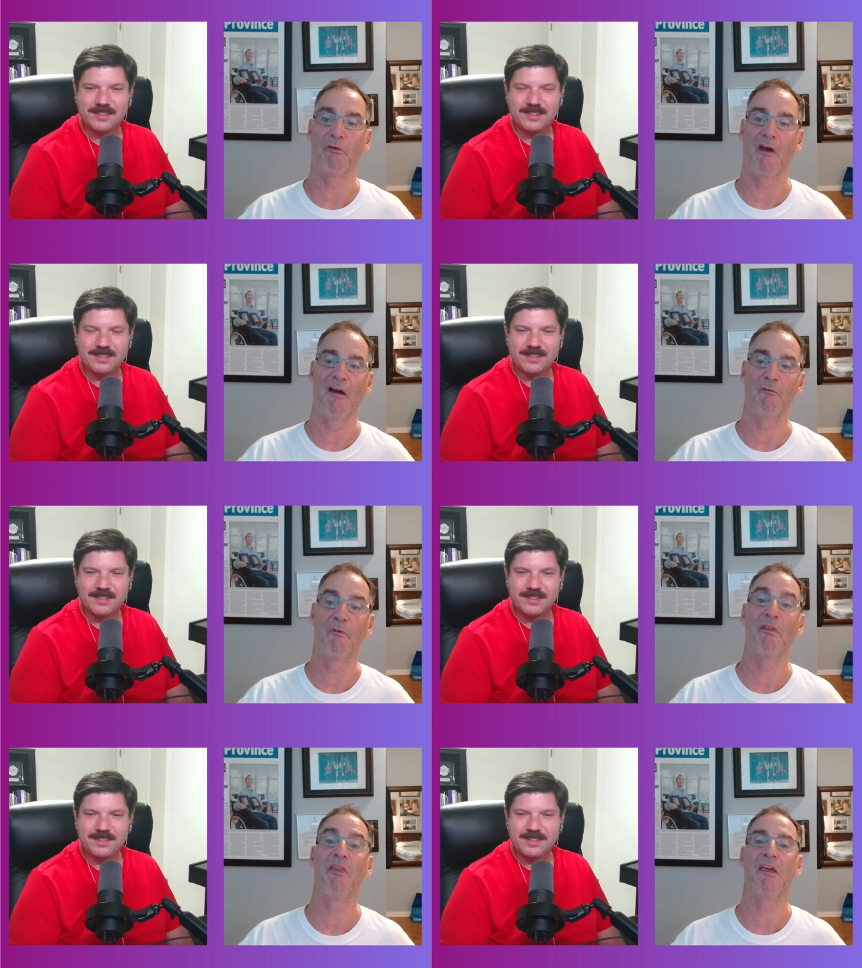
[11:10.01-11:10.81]
Speaker 1: I've
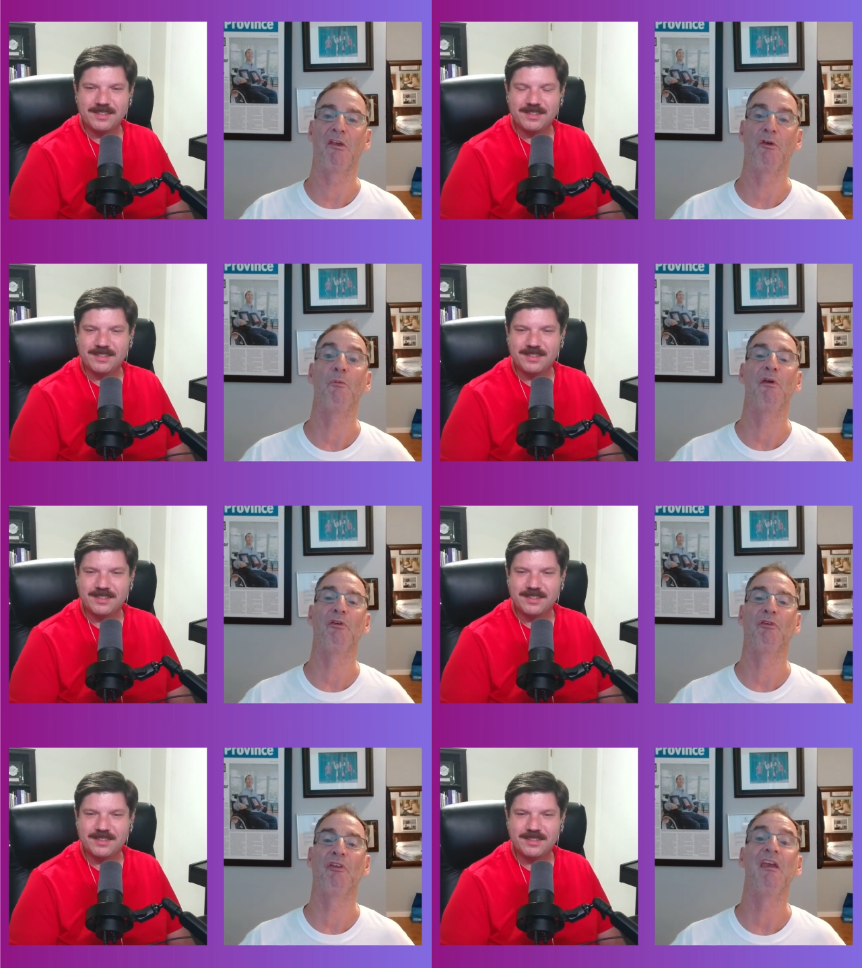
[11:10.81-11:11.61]
been the
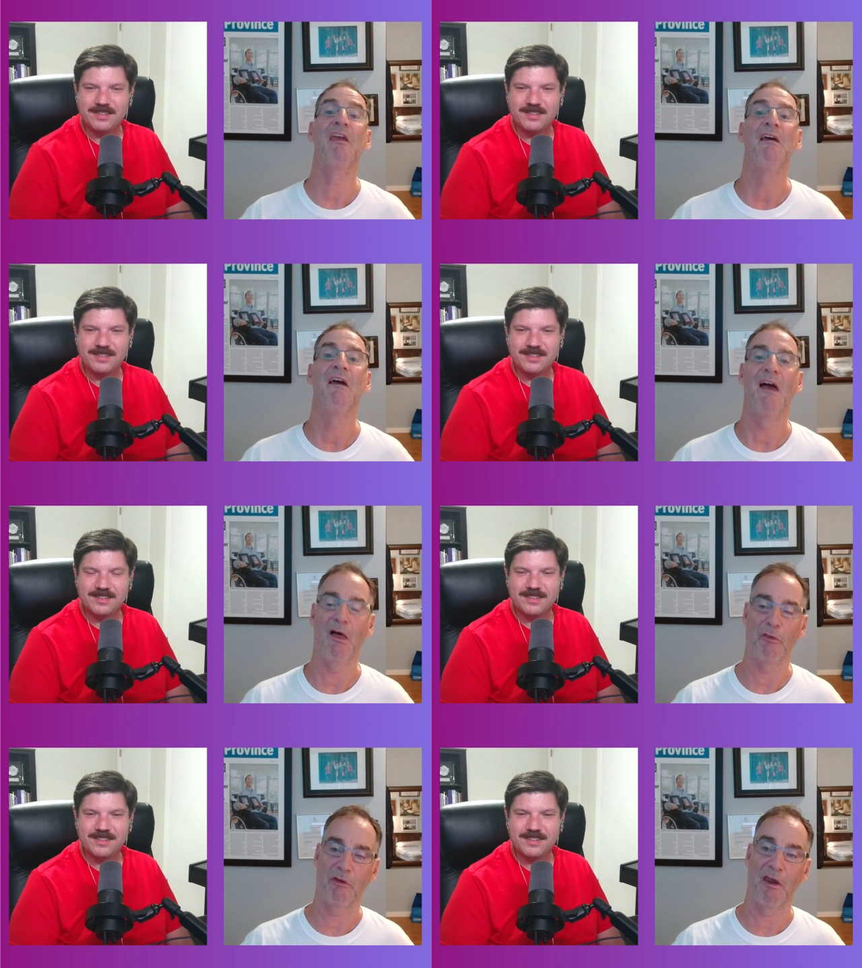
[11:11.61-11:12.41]
UBC
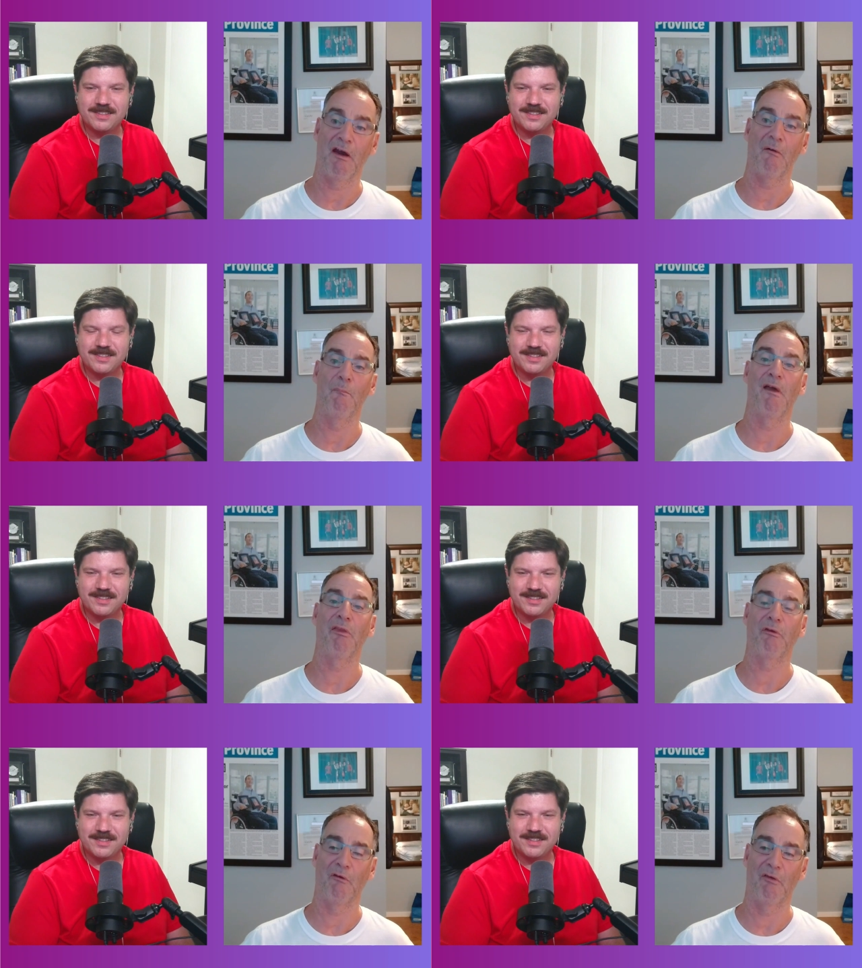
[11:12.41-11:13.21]
healthcare
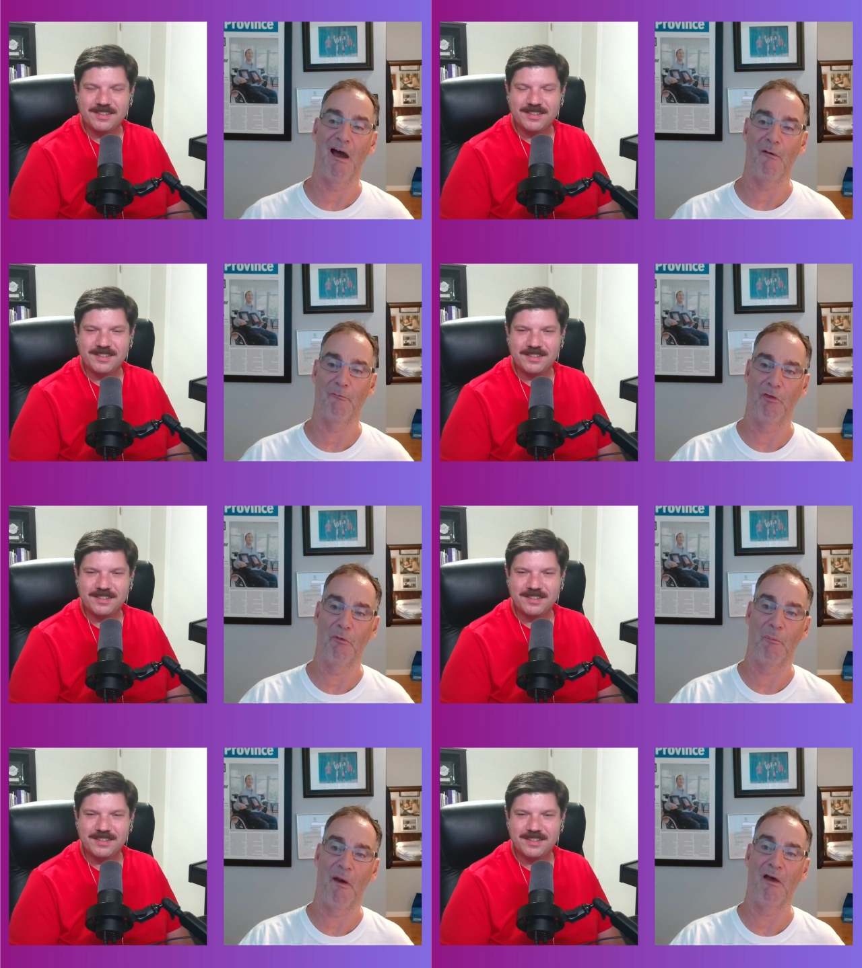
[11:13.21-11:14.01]
mentor now for
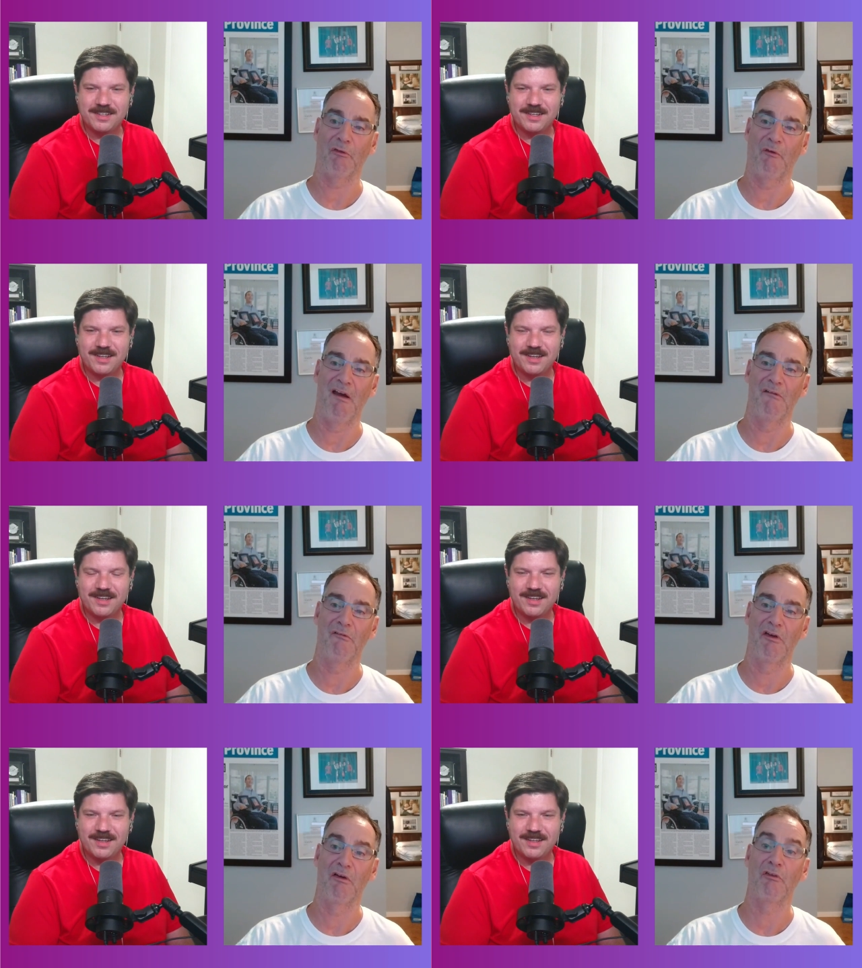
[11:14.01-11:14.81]
the past five
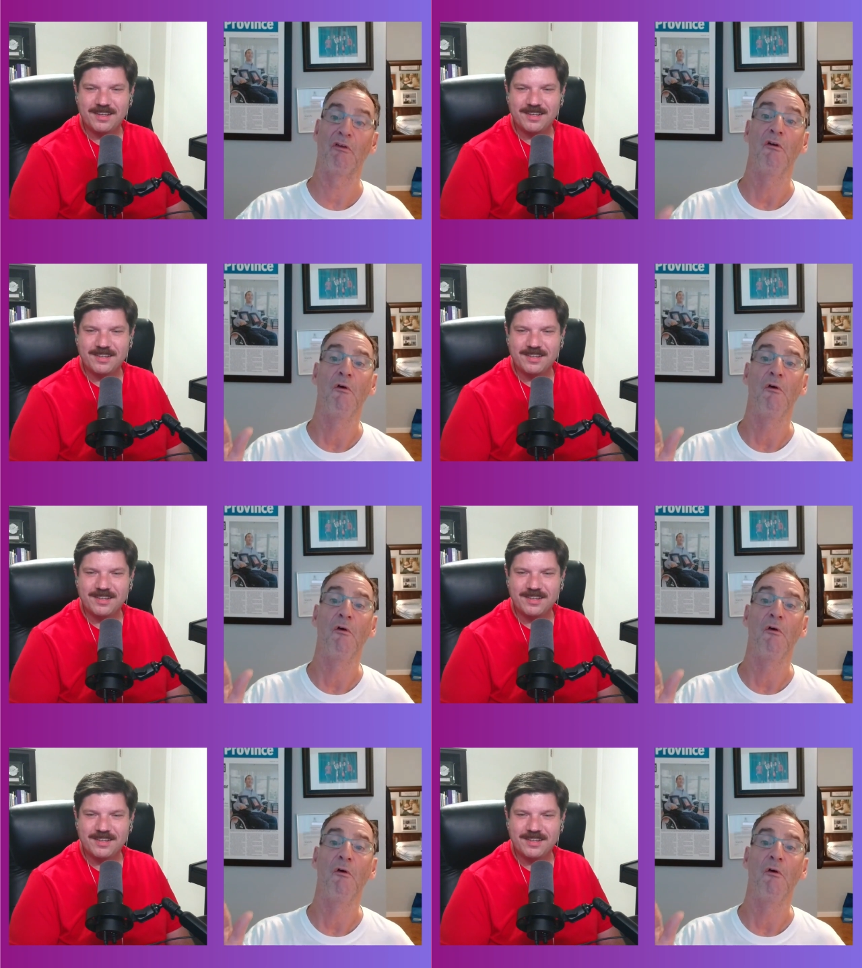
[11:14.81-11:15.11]
years,